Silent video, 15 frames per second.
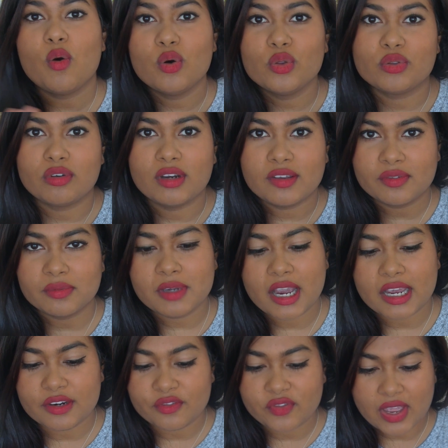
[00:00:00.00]
all 3 of them
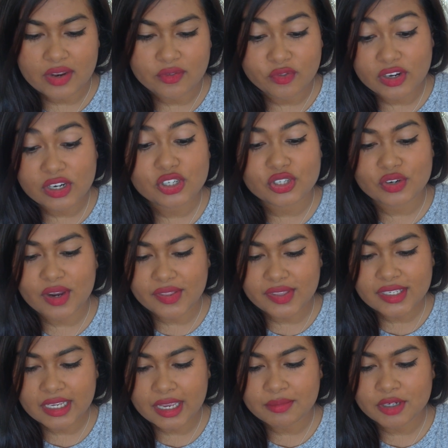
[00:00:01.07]
kind of finished around the
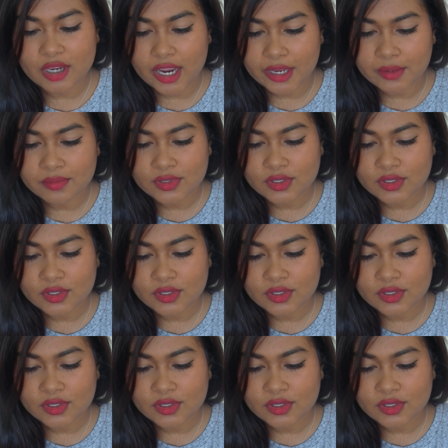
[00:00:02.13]
same time.